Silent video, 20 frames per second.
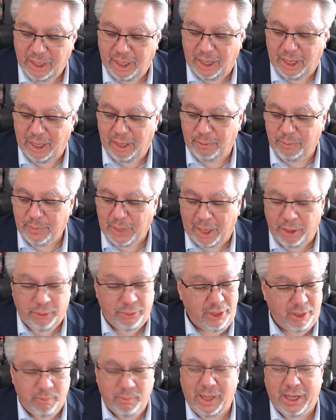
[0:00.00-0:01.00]
I
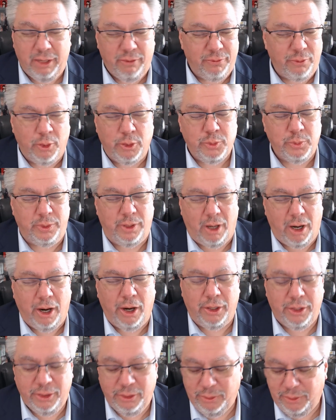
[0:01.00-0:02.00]
don't think many folks would
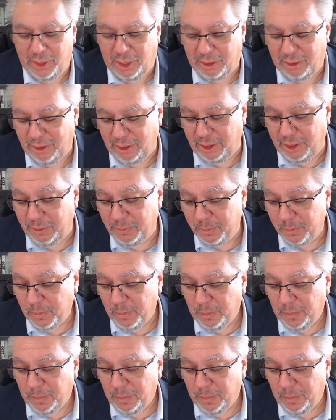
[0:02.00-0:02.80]
argue that the